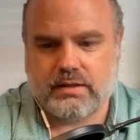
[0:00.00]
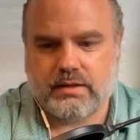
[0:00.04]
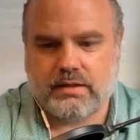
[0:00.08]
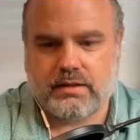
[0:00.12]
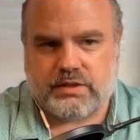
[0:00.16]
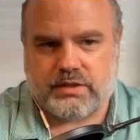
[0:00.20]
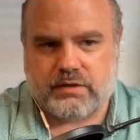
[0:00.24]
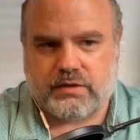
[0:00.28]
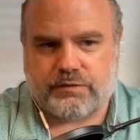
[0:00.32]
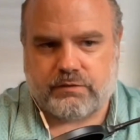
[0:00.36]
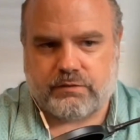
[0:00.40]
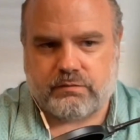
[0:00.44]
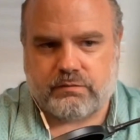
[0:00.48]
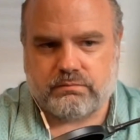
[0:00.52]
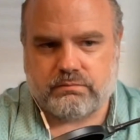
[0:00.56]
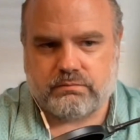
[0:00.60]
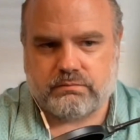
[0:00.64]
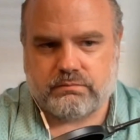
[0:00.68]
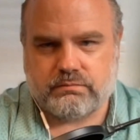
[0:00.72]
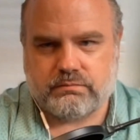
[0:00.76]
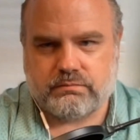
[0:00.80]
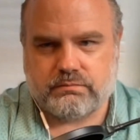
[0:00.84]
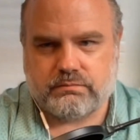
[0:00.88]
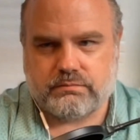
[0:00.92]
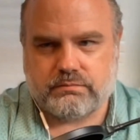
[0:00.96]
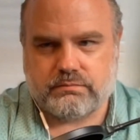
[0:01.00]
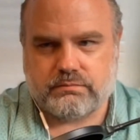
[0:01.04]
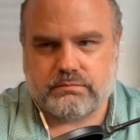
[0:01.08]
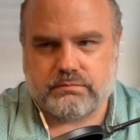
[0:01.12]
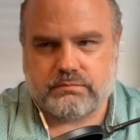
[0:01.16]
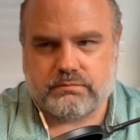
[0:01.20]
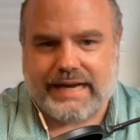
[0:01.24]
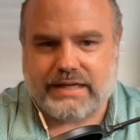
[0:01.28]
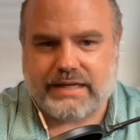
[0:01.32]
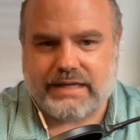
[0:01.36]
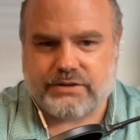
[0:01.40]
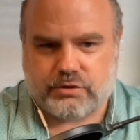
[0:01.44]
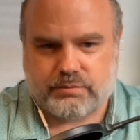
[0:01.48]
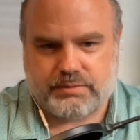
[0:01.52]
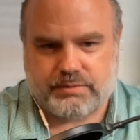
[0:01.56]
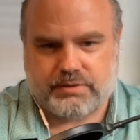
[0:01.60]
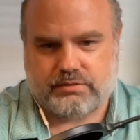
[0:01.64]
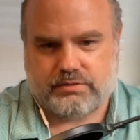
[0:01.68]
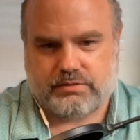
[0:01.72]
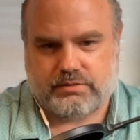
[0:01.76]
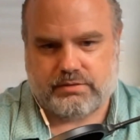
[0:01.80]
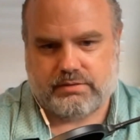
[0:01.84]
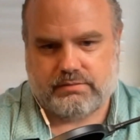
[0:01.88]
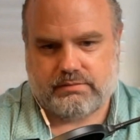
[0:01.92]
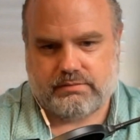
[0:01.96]
the different
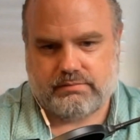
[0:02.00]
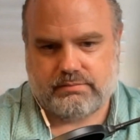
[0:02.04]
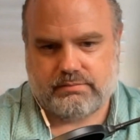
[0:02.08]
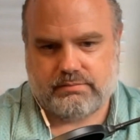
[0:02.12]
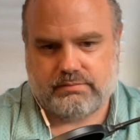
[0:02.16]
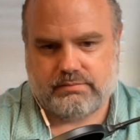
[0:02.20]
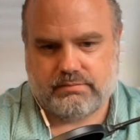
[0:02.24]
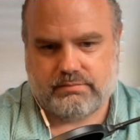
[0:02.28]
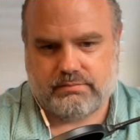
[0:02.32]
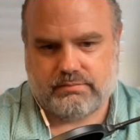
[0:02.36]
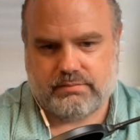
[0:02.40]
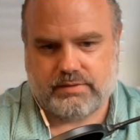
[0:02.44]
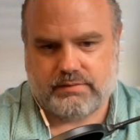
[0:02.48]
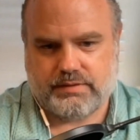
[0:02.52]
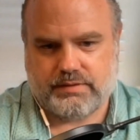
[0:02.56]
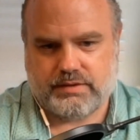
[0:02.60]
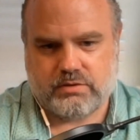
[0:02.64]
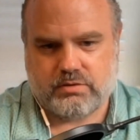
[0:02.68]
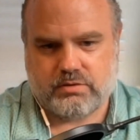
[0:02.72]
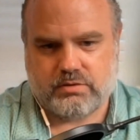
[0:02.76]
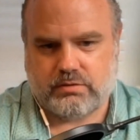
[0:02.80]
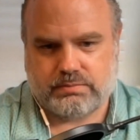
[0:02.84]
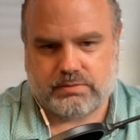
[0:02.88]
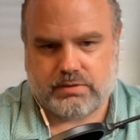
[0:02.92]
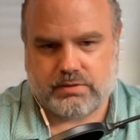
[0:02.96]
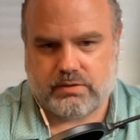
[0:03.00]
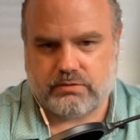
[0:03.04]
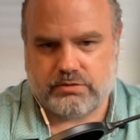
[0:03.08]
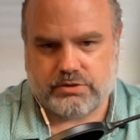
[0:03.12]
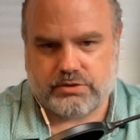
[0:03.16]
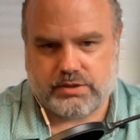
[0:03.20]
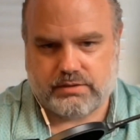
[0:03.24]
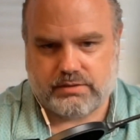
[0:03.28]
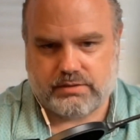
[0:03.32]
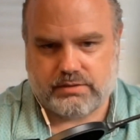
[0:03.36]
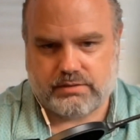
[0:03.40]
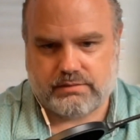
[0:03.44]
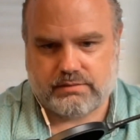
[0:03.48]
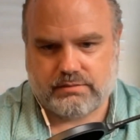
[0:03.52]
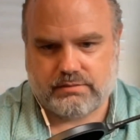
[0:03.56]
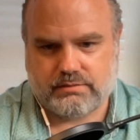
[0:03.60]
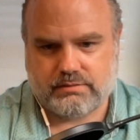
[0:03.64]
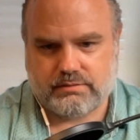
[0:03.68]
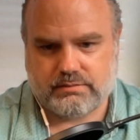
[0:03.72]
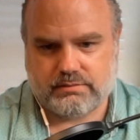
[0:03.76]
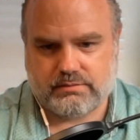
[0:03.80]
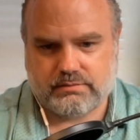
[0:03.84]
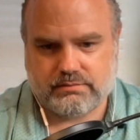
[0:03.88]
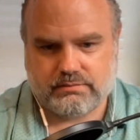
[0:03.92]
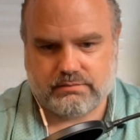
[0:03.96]
attributes of these two approaches.
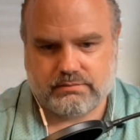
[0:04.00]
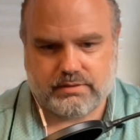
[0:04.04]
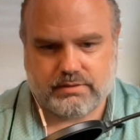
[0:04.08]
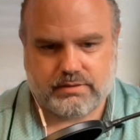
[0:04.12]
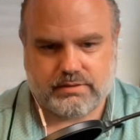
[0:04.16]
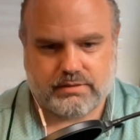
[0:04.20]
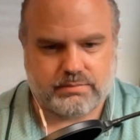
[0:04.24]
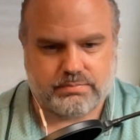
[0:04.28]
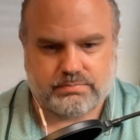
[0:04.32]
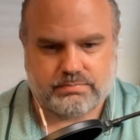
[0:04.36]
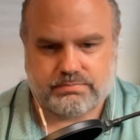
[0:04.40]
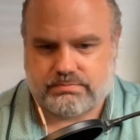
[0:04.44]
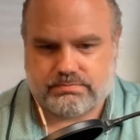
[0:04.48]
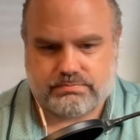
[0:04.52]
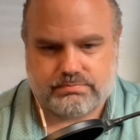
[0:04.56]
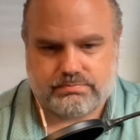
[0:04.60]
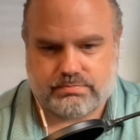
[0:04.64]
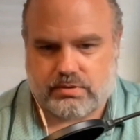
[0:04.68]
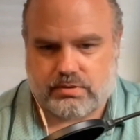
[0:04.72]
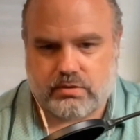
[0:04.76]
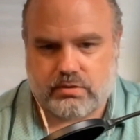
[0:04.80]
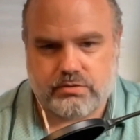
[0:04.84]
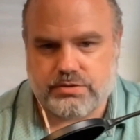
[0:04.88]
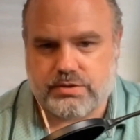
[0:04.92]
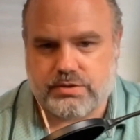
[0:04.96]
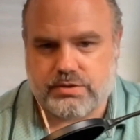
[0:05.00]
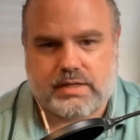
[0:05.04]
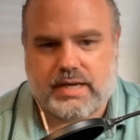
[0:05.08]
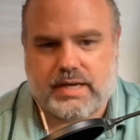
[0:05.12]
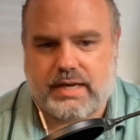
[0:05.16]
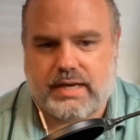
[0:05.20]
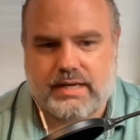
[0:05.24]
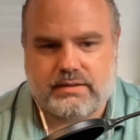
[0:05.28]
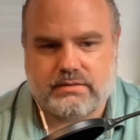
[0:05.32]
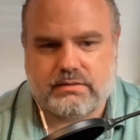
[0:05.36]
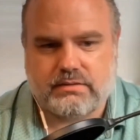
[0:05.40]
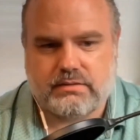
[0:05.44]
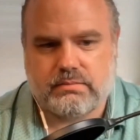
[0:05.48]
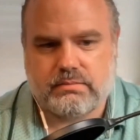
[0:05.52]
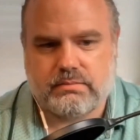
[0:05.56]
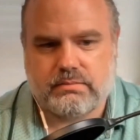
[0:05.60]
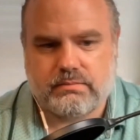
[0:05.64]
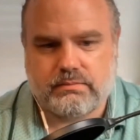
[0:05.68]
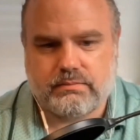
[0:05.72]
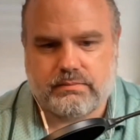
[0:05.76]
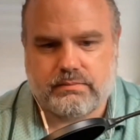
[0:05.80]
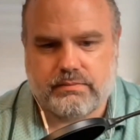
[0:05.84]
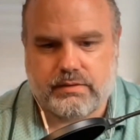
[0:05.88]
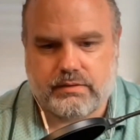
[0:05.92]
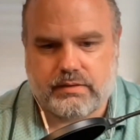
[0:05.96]
And there's pros and cons.
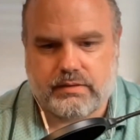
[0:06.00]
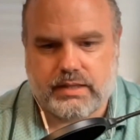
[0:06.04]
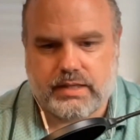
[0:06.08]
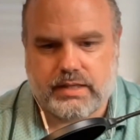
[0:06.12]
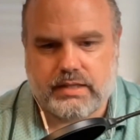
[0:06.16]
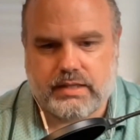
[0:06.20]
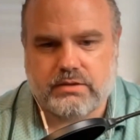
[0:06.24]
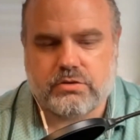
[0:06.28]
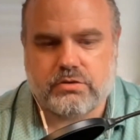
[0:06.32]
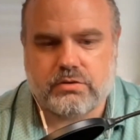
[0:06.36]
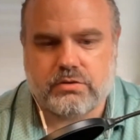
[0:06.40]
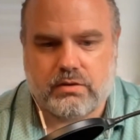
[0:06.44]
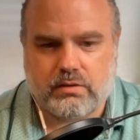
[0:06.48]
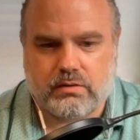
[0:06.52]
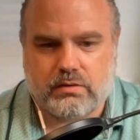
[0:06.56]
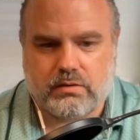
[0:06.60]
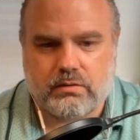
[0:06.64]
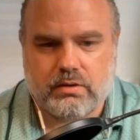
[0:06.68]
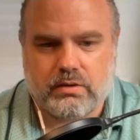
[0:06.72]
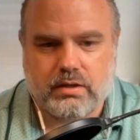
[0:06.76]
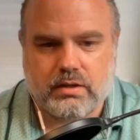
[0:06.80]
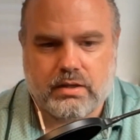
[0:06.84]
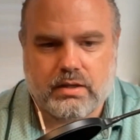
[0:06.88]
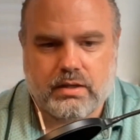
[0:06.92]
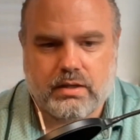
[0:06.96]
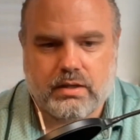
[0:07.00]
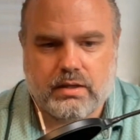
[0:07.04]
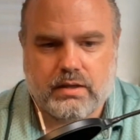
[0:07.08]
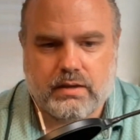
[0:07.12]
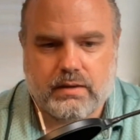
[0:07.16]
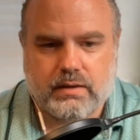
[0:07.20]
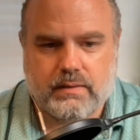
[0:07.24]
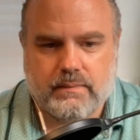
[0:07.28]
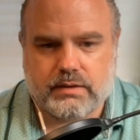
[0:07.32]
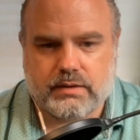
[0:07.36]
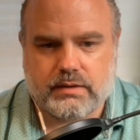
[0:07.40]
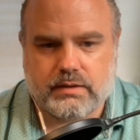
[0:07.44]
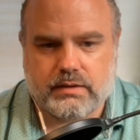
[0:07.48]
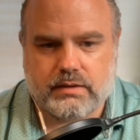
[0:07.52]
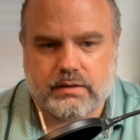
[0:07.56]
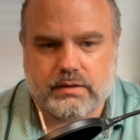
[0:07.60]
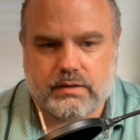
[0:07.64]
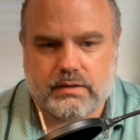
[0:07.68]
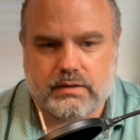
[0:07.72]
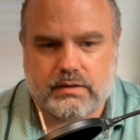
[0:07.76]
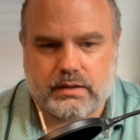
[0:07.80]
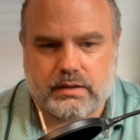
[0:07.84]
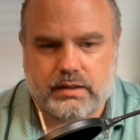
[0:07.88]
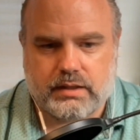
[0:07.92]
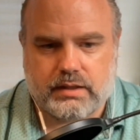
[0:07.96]
Okay, so
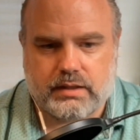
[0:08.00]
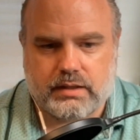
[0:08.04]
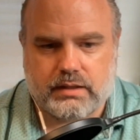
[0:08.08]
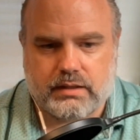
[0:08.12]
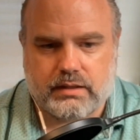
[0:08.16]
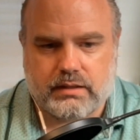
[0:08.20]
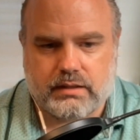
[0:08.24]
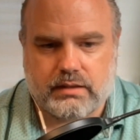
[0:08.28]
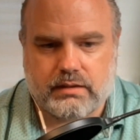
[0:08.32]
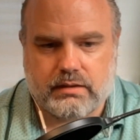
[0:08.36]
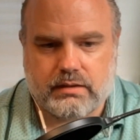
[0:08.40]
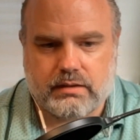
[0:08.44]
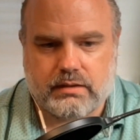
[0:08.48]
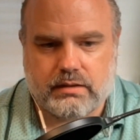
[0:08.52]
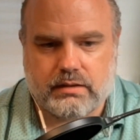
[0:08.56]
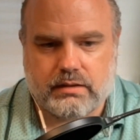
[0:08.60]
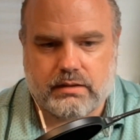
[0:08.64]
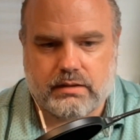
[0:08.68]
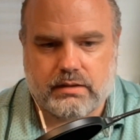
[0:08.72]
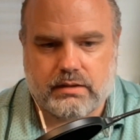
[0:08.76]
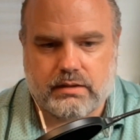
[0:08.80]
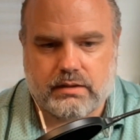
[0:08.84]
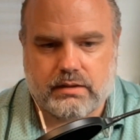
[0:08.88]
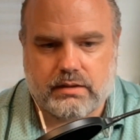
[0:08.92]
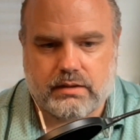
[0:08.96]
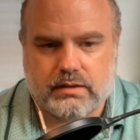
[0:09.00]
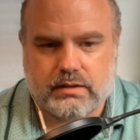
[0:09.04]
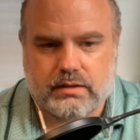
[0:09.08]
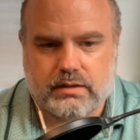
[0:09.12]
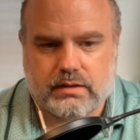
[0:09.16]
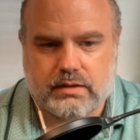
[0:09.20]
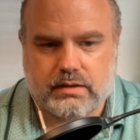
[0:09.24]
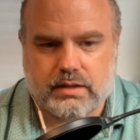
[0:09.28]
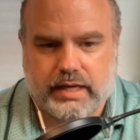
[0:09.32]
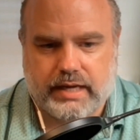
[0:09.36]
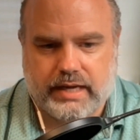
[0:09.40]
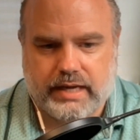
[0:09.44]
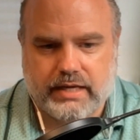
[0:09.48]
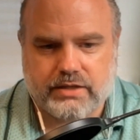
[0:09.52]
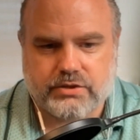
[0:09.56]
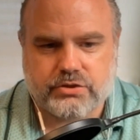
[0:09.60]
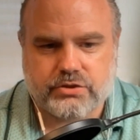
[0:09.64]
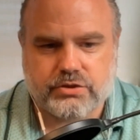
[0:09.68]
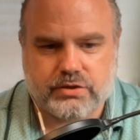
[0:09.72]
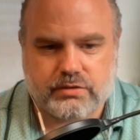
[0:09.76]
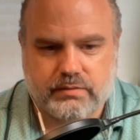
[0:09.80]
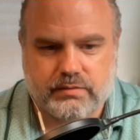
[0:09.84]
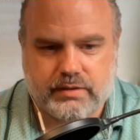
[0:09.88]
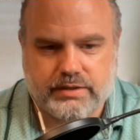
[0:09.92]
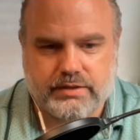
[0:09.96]
the cash
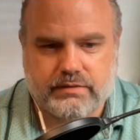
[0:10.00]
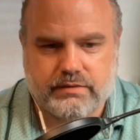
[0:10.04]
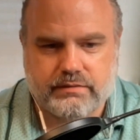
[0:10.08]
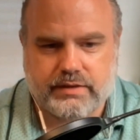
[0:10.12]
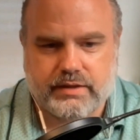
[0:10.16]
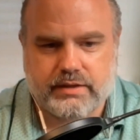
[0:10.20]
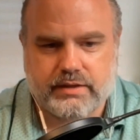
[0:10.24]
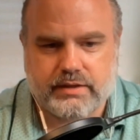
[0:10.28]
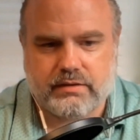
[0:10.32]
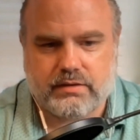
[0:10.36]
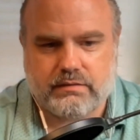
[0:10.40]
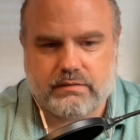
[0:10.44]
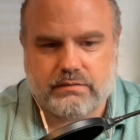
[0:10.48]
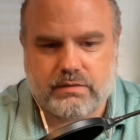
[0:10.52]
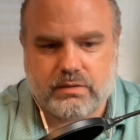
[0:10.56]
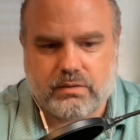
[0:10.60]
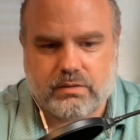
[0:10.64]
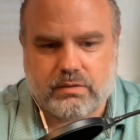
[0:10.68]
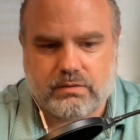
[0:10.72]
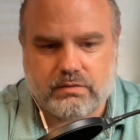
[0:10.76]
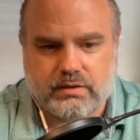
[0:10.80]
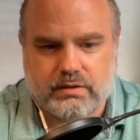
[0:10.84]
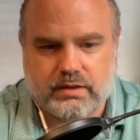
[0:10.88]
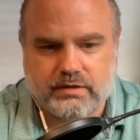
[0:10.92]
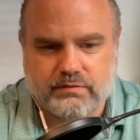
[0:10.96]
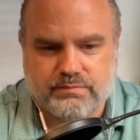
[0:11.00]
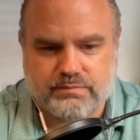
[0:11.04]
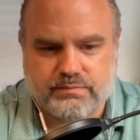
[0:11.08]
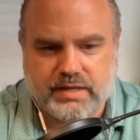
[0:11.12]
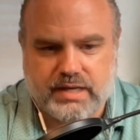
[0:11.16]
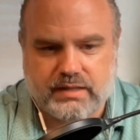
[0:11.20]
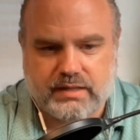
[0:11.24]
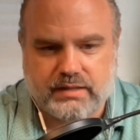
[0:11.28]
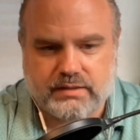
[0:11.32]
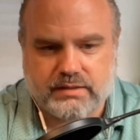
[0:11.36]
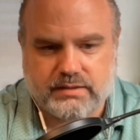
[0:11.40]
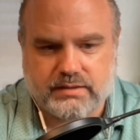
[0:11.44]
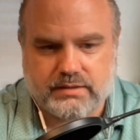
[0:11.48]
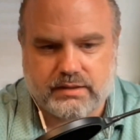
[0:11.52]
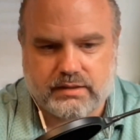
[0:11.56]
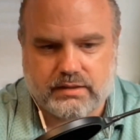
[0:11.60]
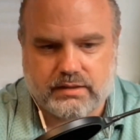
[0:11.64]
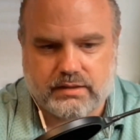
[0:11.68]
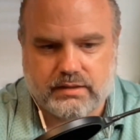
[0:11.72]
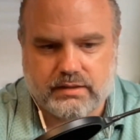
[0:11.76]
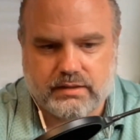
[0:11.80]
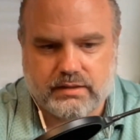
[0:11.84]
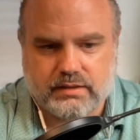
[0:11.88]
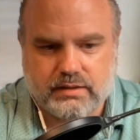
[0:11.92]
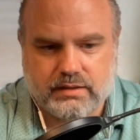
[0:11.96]
surrender value of the whole life
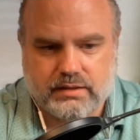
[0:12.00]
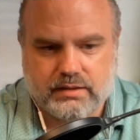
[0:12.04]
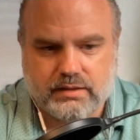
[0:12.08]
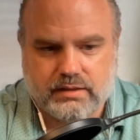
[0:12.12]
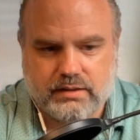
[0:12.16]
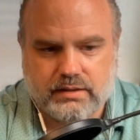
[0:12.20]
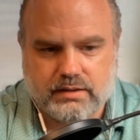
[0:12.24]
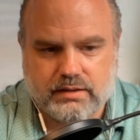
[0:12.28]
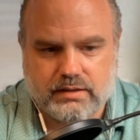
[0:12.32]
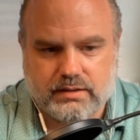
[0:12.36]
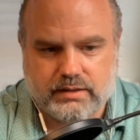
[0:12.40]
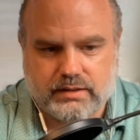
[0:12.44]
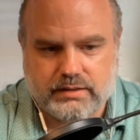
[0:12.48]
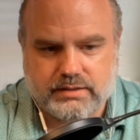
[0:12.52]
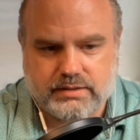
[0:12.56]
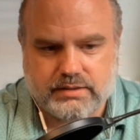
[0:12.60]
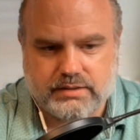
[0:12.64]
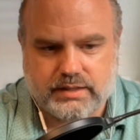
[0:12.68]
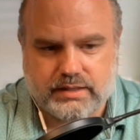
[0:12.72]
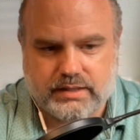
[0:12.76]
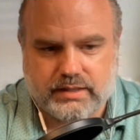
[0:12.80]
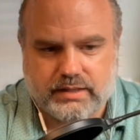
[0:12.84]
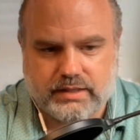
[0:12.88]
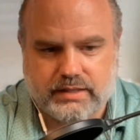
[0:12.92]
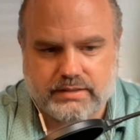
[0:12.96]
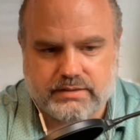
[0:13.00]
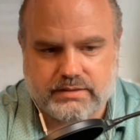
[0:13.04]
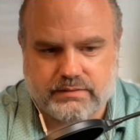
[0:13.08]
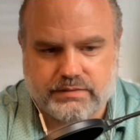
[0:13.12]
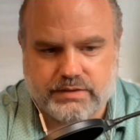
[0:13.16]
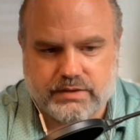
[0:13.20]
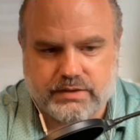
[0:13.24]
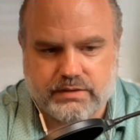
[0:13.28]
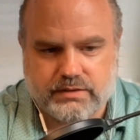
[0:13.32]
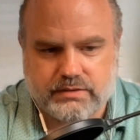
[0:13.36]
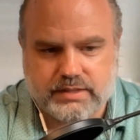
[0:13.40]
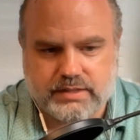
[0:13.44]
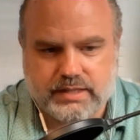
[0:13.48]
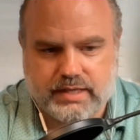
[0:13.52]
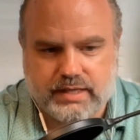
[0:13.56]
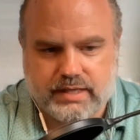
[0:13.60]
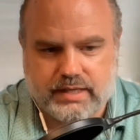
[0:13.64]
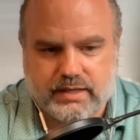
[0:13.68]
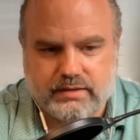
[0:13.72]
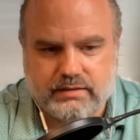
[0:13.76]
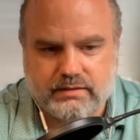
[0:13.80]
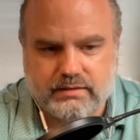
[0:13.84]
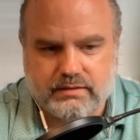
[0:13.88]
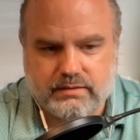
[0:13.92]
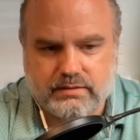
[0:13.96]
policy, let's say as of year
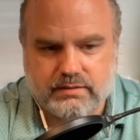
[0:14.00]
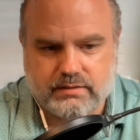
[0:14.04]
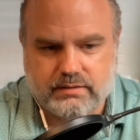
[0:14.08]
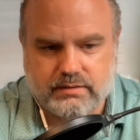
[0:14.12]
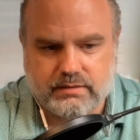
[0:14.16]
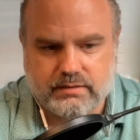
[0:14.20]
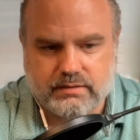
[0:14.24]
10,